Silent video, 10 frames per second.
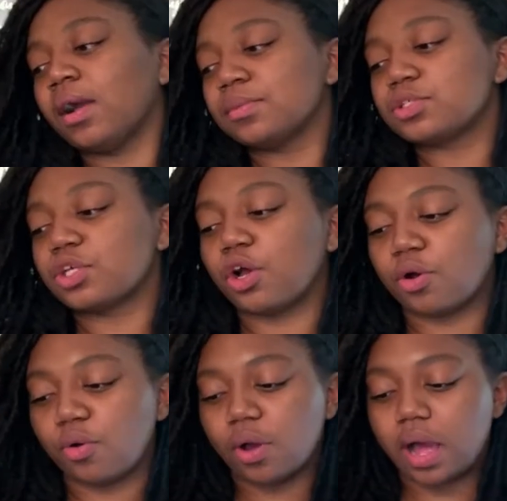
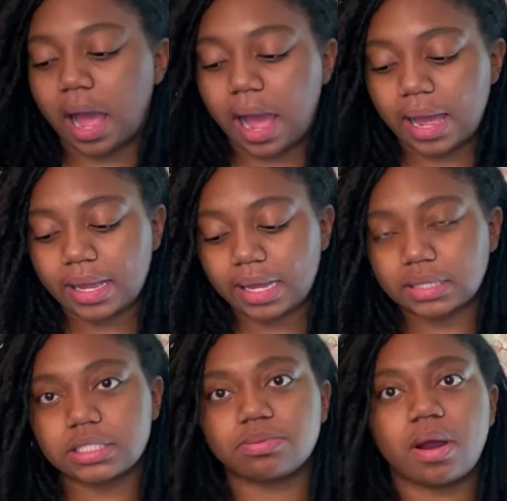So I got
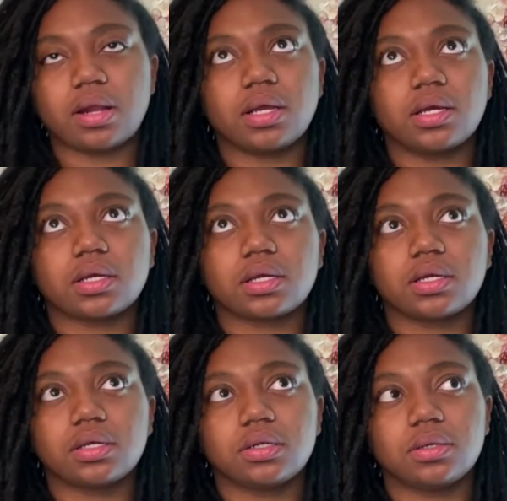this product,
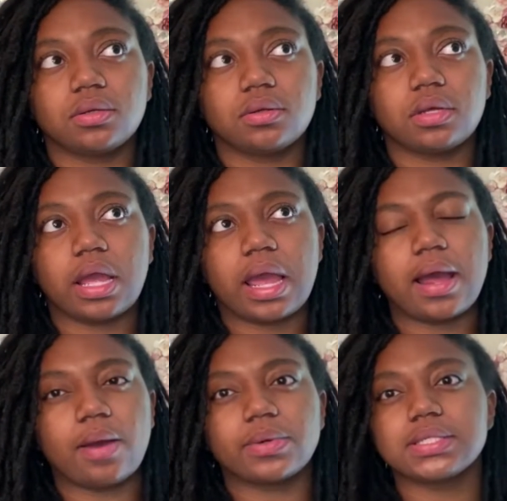
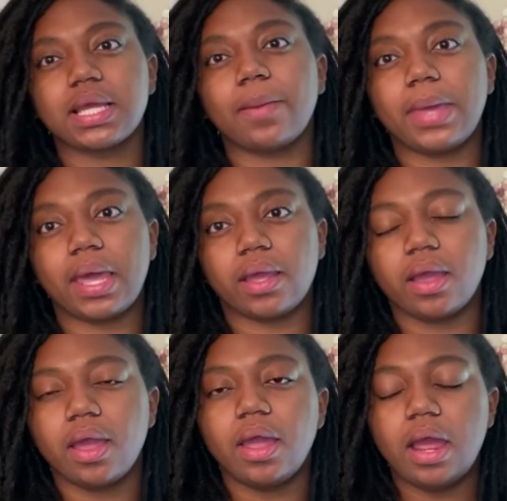I want to say in
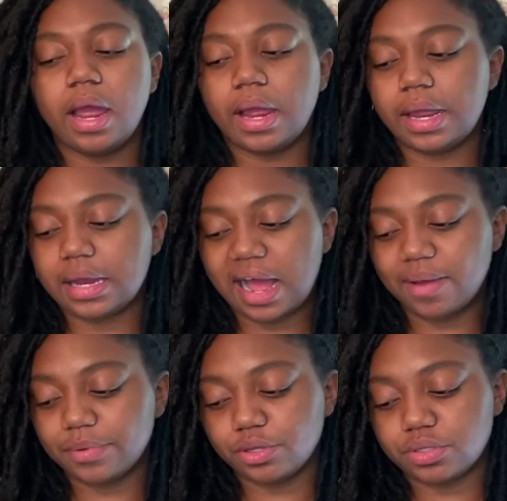May, and I
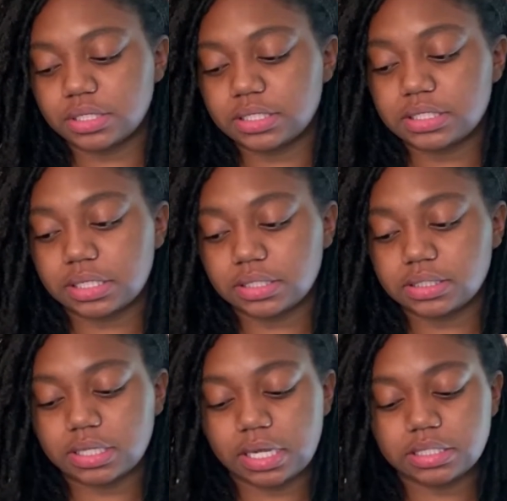have been using it
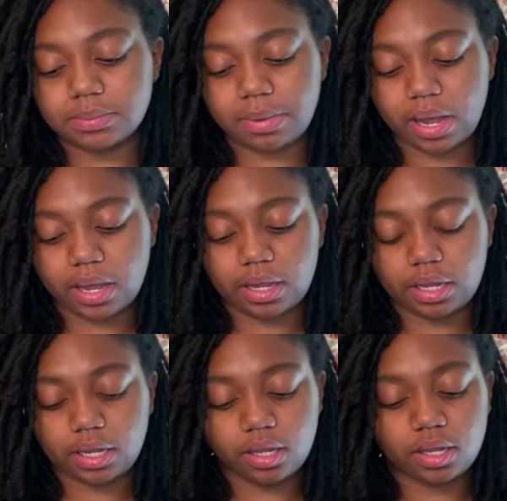since. It's
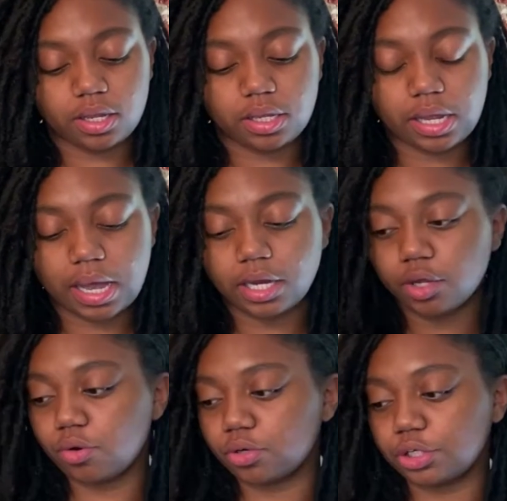by Chaotic
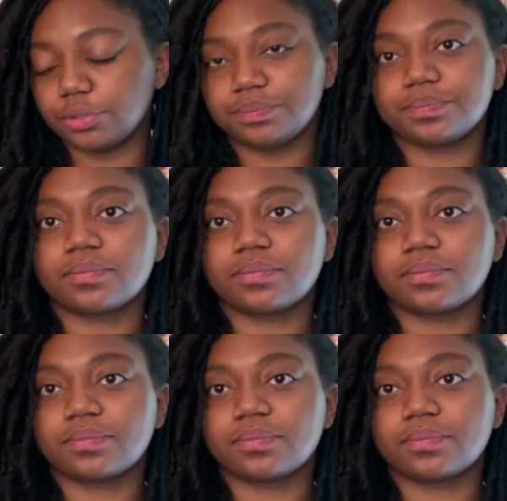Corner.